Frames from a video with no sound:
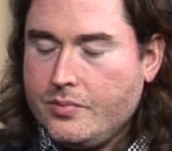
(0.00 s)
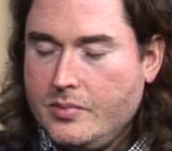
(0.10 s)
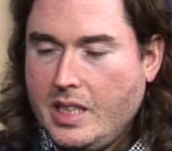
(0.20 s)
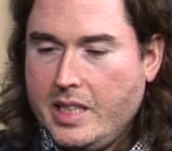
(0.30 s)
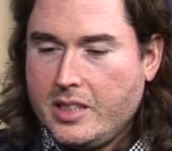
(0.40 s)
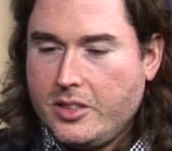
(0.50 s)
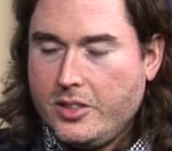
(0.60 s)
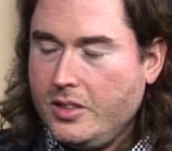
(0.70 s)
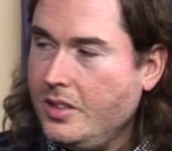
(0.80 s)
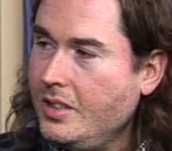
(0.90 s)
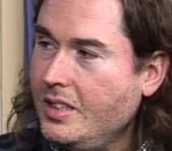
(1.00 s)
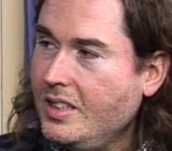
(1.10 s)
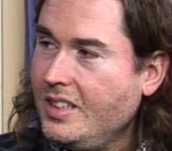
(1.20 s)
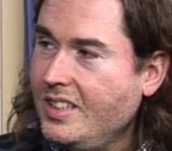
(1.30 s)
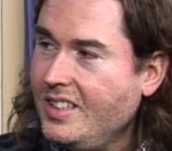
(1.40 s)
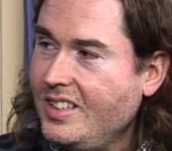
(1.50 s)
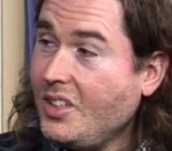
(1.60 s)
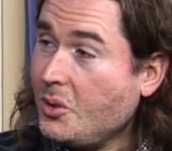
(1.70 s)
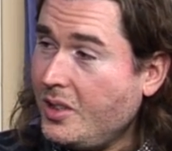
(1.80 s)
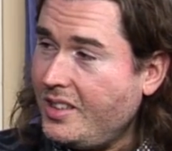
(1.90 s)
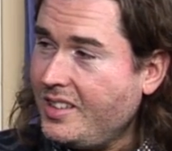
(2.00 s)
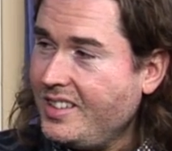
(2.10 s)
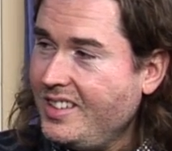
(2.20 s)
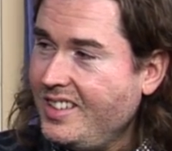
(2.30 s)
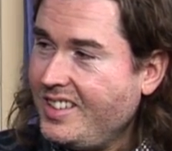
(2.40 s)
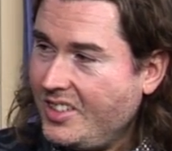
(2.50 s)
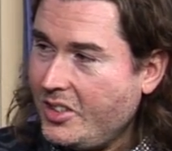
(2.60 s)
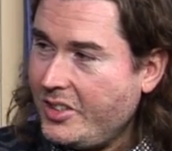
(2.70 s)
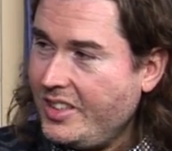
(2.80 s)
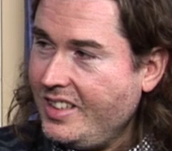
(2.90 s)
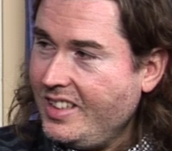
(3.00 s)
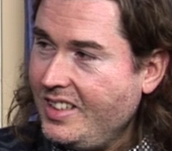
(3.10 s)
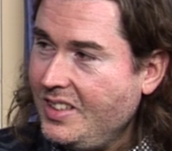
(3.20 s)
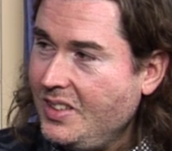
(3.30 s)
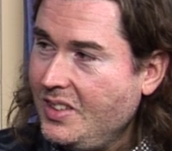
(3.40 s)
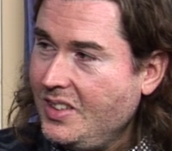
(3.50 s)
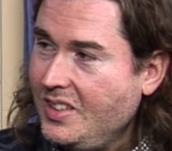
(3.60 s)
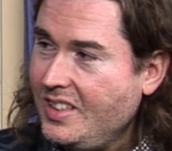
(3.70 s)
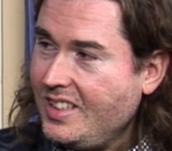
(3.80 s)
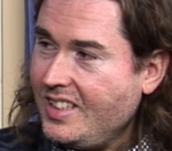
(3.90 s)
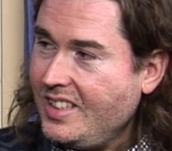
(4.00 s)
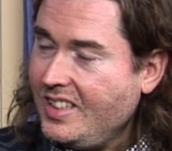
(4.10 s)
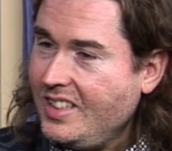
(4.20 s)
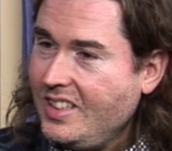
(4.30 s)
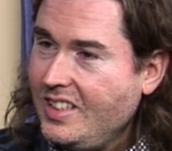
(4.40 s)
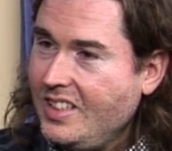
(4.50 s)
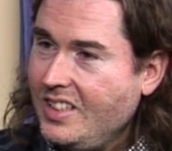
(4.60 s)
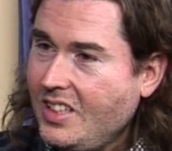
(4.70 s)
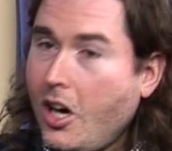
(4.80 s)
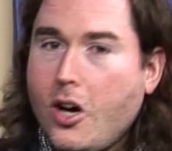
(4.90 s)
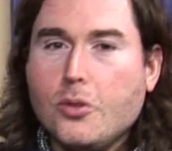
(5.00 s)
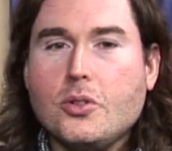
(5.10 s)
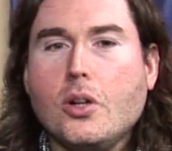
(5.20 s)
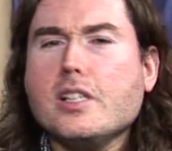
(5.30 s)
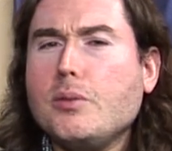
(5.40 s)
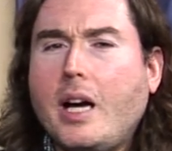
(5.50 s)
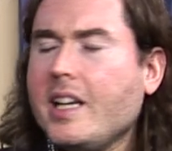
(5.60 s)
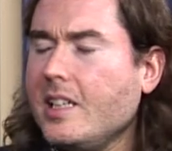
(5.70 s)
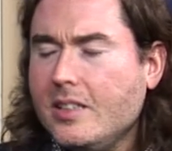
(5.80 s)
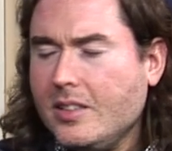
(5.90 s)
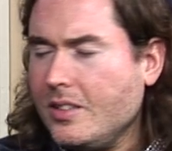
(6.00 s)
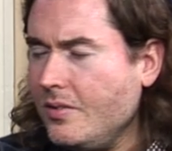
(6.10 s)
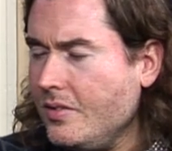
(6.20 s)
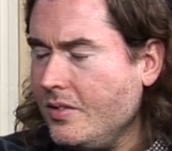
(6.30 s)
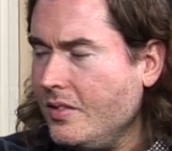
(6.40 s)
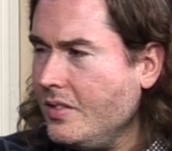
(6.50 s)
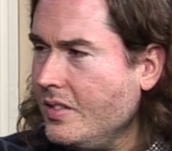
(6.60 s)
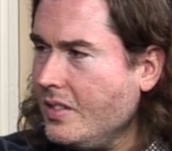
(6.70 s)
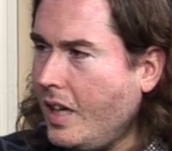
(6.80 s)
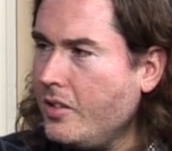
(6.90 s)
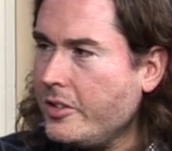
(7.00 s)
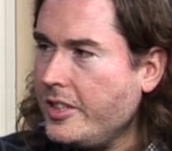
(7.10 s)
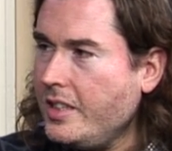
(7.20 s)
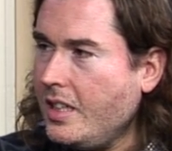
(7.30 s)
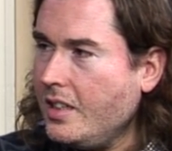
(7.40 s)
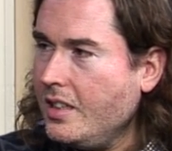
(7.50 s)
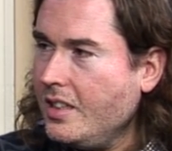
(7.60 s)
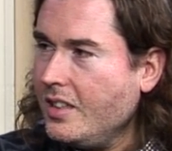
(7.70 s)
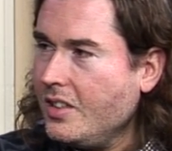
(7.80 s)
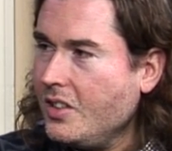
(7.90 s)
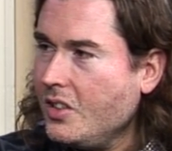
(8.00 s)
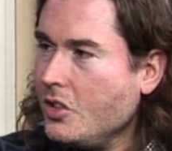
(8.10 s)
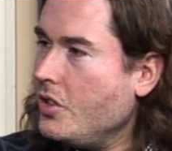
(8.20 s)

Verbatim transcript: And I've been laughing a lot, too. Oh, really? Yes, especially on that first game with Tommy Heinsohn. Oh, of course. Yeah, I didn't... with Baines. Did you hear that